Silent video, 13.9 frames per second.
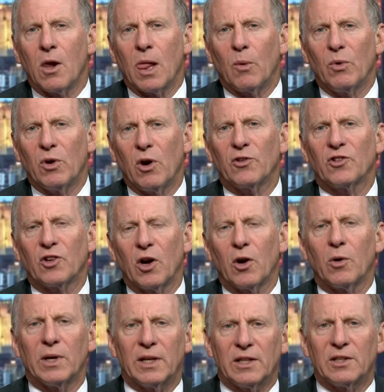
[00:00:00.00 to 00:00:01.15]
We
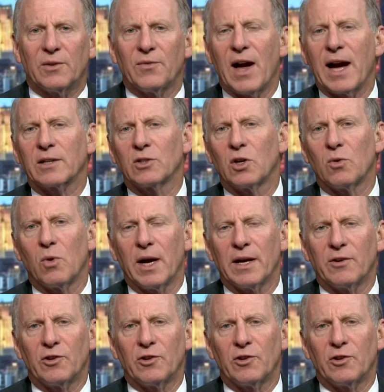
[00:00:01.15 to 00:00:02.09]
also, in a de facto way,